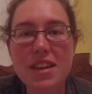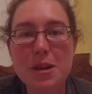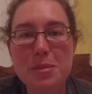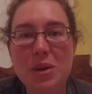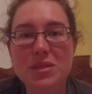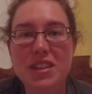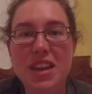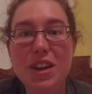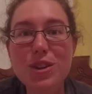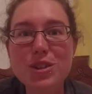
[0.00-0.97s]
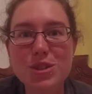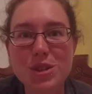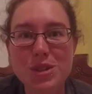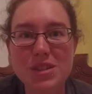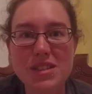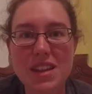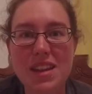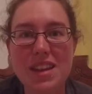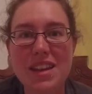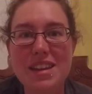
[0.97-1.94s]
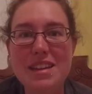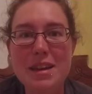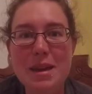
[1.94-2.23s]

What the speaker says: about characters in